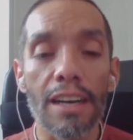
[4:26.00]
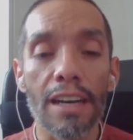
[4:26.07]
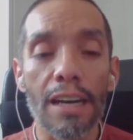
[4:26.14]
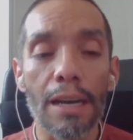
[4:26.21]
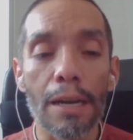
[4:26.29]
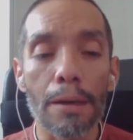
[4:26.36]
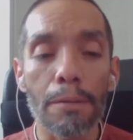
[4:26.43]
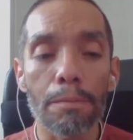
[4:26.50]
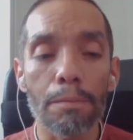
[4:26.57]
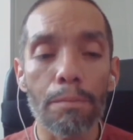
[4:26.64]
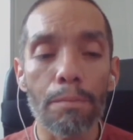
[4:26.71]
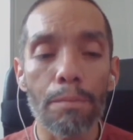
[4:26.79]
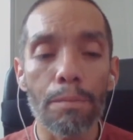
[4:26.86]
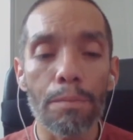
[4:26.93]

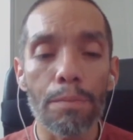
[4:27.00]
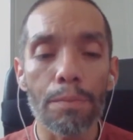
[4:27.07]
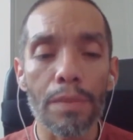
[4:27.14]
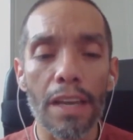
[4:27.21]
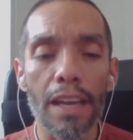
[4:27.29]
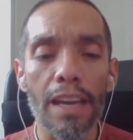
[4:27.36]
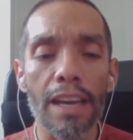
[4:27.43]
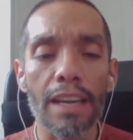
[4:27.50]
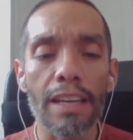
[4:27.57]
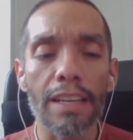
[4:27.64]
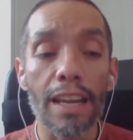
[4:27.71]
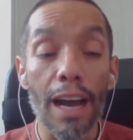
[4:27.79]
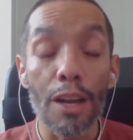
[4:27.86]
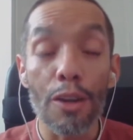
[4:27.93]
And
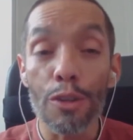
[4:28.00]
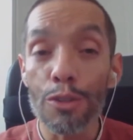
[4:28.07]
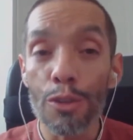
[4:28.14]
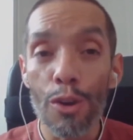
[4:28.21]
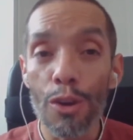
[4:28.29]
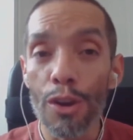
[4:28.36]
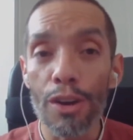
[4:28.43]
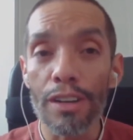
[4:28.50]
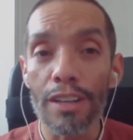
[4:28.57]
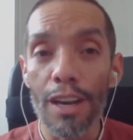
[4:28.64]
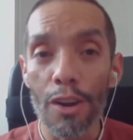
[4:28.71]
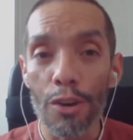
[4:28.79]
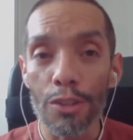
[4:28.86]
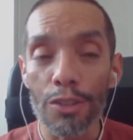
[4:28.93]
I also learn
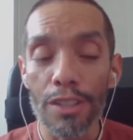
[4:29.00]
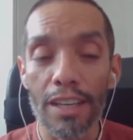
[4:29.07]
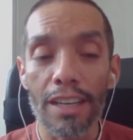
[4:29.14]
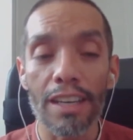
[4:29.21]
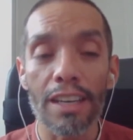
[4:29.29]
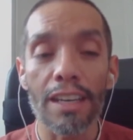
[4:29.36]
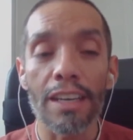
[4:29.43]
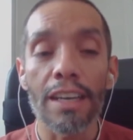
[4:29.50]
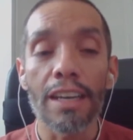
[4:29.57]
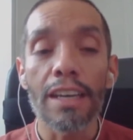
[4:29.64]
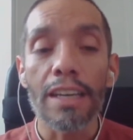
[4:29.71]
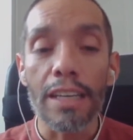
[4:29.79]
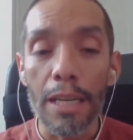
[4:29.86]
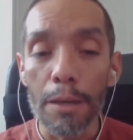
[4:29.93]
a lot. I
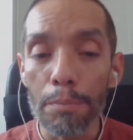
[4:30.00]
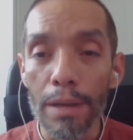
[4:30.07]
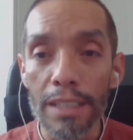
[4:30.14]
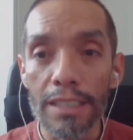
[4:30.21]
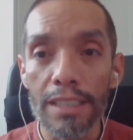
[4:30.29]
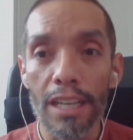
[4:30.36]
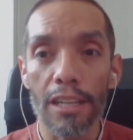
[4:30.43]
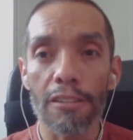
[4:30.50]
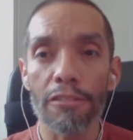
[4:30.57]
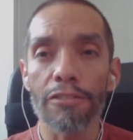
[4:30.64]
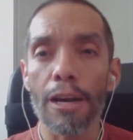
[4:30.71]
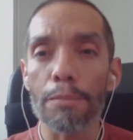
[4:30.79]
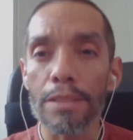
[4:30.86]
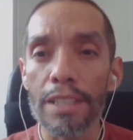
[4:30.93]
keep
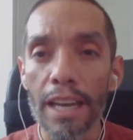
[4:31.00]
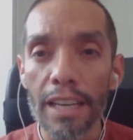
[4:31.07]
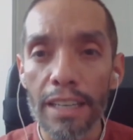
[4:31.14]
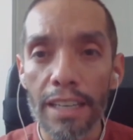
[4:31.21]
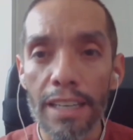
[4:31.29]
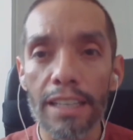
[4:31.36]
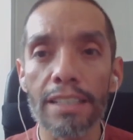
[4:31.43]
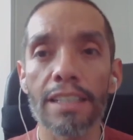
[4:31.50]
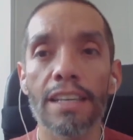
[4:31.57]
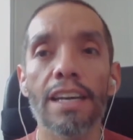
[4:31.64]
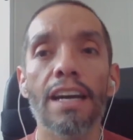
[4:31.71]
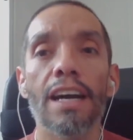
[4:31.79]
myself updated.